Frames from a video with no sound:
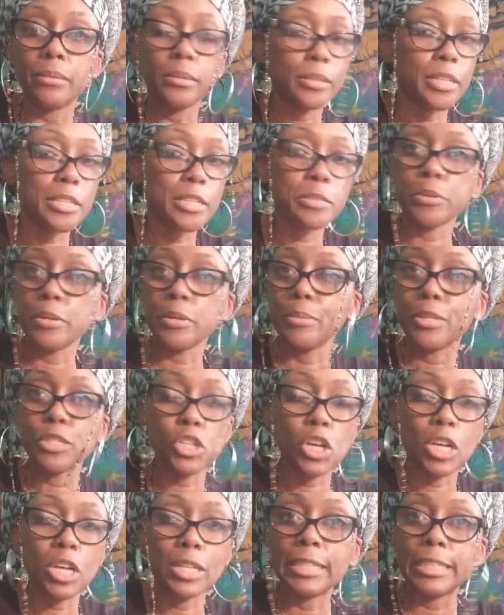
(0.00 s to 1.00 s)
That's pretty much
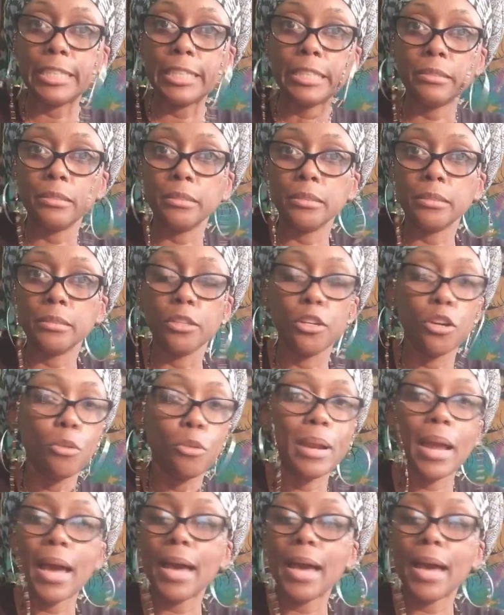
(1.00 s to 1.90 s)
all I need, you know, but